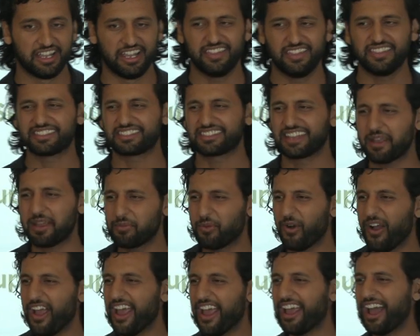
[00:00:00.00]
In the same
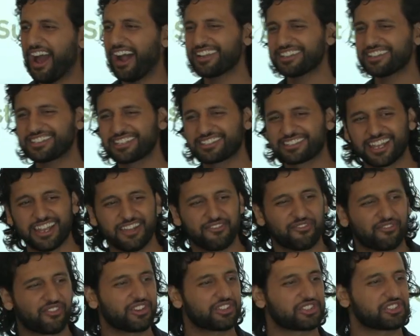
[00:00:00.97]
way, how does it say
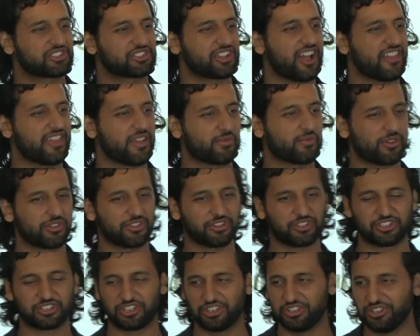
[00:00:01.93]
in 1 John that we're the
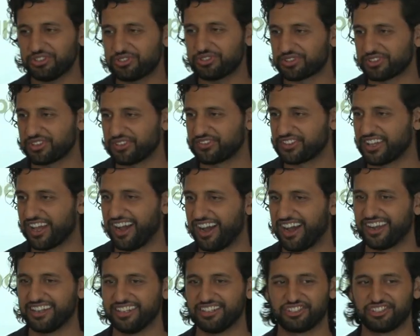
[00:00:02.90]
children of God?